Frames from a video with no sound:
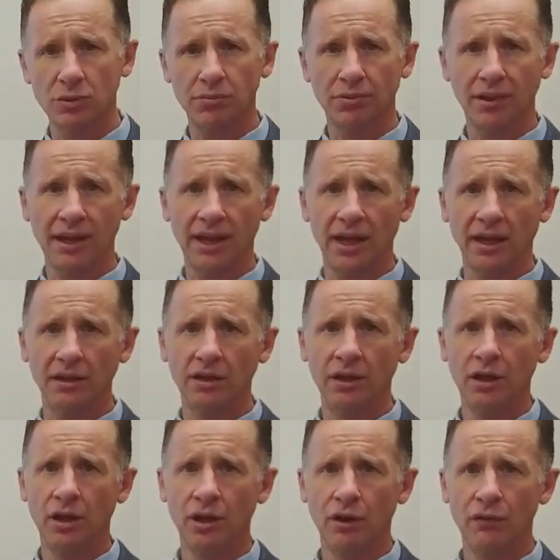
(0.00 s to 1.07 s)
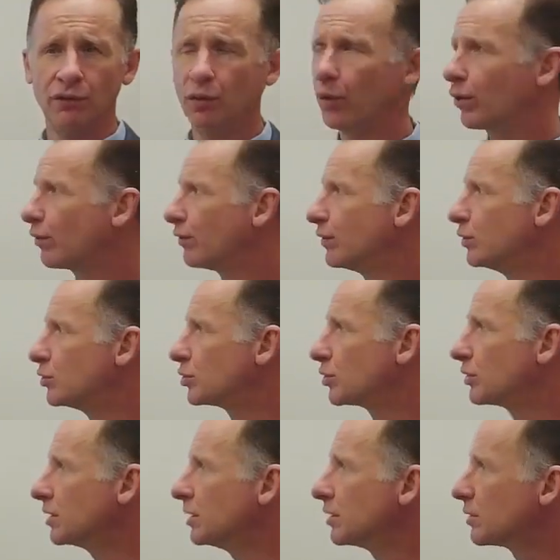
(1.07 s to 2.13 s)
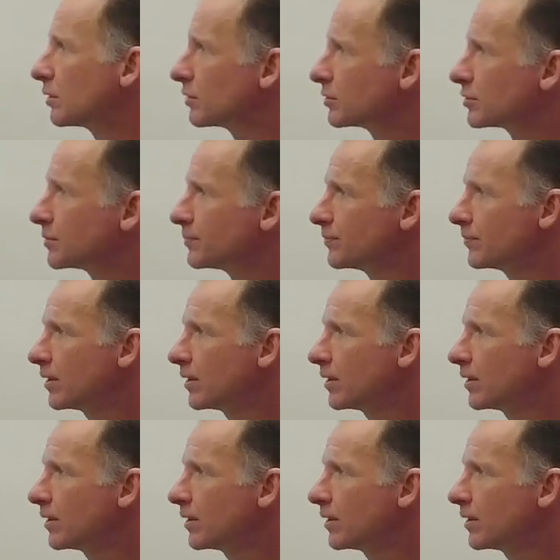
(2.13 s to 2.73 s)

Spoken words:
plan for future years.